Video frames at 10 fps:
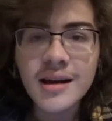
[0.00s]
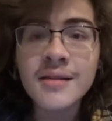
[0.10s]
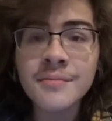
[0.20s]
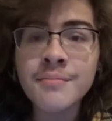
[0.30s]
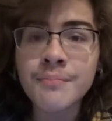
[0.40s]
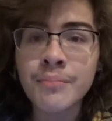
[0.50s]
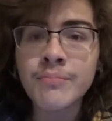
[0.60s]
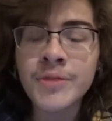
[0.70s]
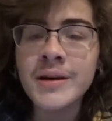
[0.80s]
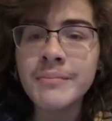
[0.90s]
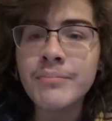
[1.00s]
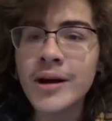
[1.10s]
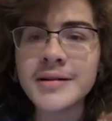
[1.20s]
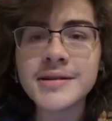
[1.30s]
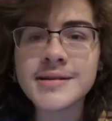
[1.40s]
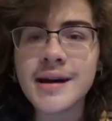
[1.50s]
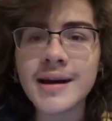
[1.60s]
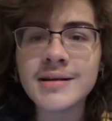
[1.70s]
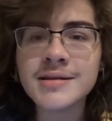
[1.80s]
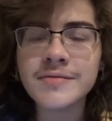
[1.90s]
and then Brett
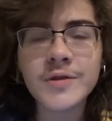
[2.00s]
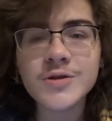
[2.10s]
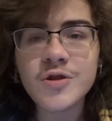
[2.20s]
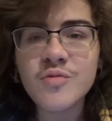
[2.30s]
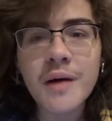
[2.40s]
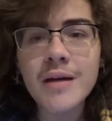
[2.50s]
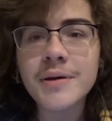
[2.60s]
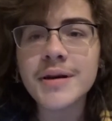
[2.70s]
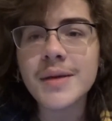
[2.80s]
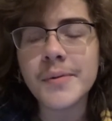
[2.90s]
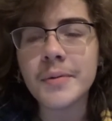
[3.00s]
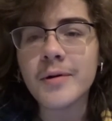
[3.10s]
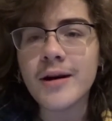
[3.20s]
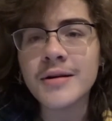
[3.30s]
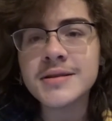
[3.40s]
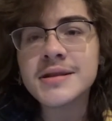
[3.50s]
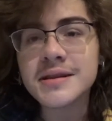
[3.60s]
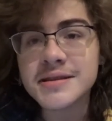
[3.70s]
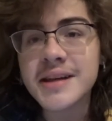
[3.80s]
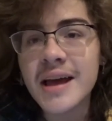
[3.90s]
decides if there's no baby keeping him around, he's
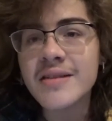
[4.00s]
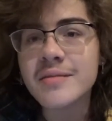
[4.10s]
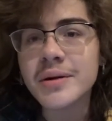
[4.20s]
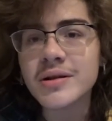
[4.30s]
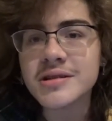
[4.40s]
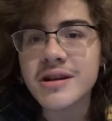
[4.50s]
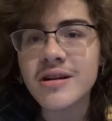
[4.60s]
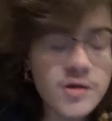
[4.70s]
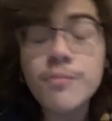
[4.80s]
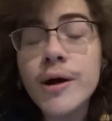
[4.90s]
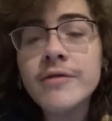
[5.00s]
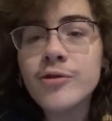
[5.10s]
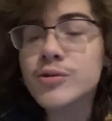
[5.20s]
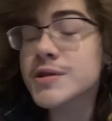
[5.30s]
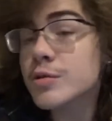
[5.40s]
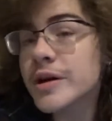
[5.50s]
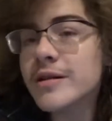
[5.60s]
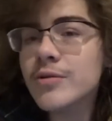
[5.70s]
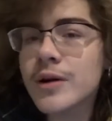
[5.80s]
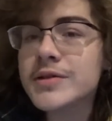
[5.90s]
gonna stay in the military. So Brett, of course,
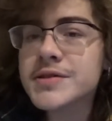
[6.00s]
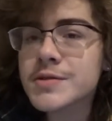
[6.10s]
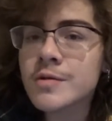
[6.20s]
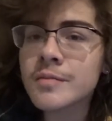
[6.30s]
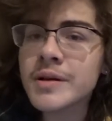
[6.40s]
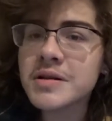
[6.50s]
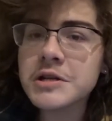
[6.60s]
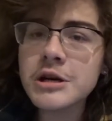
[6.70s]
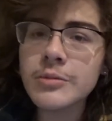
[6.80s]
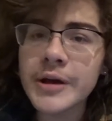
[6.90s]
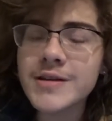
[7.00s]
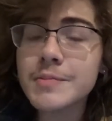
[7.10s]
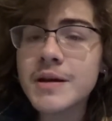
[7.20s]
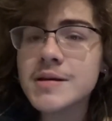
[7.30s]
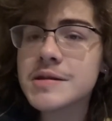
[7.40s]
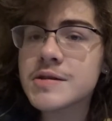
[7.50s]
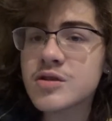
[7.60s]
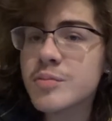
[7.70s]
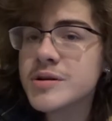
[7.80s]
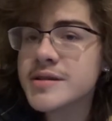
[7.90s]
quickly rises through the military ranks because he's
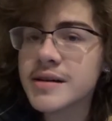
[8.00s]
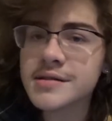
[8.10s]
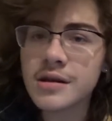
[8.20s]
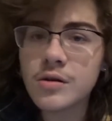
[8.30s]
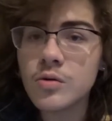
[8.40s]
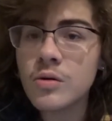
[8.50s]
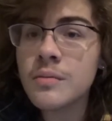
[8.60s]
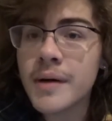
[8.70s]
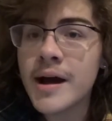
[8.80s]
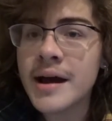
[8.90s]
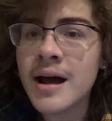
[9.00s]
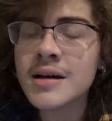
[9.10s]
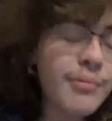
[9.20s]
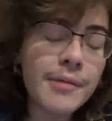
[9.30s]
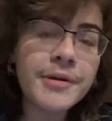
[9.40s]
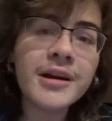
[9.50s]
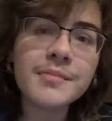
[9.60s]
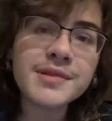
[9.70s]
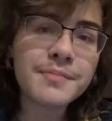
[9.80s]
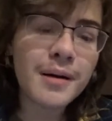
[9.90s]
super sexy and cool and badass. Brett
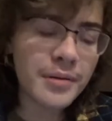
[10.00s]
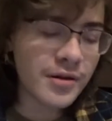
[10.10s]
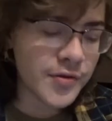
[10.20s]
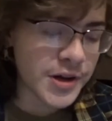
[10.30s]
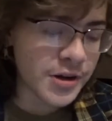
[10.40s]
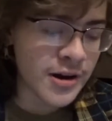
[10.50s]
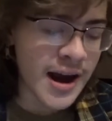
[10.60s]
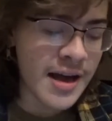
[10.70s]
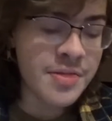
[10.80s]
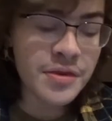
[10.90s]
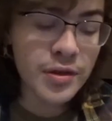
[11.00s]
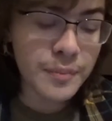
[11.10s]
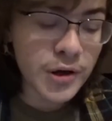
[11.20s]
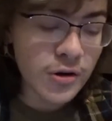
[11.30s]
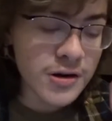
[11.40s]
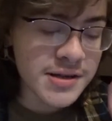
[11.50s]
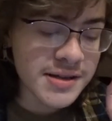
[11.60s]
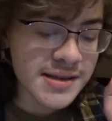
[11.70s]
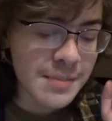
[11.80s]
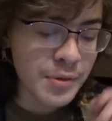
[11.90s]
becomes a public figure and the purest
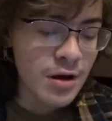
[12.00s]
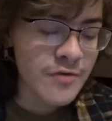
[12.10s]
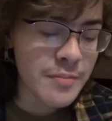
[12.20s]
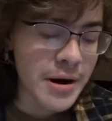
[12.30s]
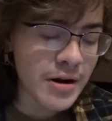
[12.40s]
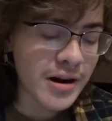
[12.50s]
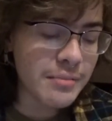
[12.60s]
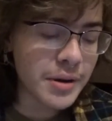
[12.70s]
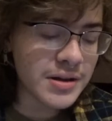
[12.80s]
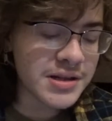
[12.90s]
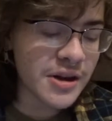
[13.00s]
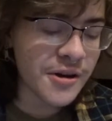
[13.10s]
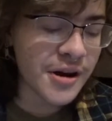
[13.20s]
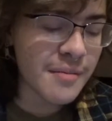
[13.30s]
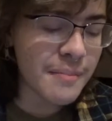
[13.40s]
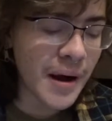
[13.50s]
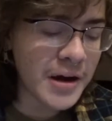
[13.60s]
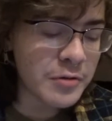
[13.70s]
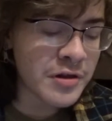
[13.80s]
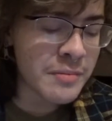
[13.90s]
example of American military
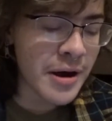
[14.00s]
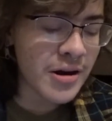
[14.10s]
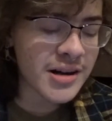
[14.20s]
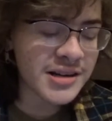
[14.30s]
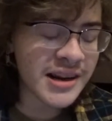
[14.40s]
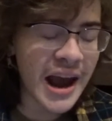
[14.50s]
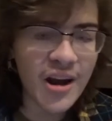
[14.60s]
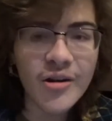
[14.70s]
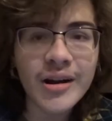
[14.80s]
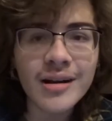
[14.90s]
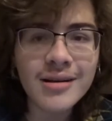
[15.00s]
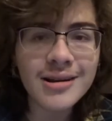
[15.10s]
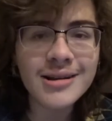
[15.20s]
combined with American caring,